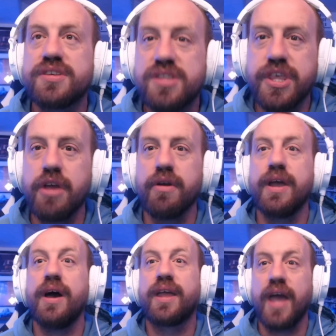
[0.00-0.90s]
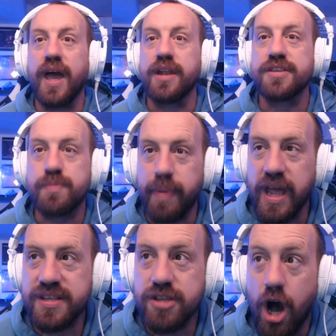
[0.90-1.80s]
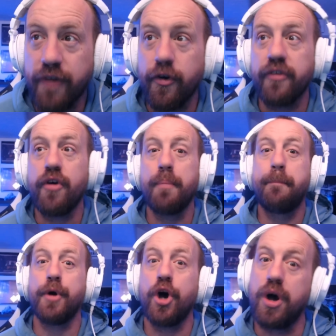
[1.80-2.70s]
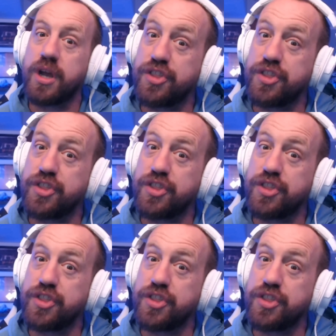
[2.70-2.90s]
theory again is based off of a book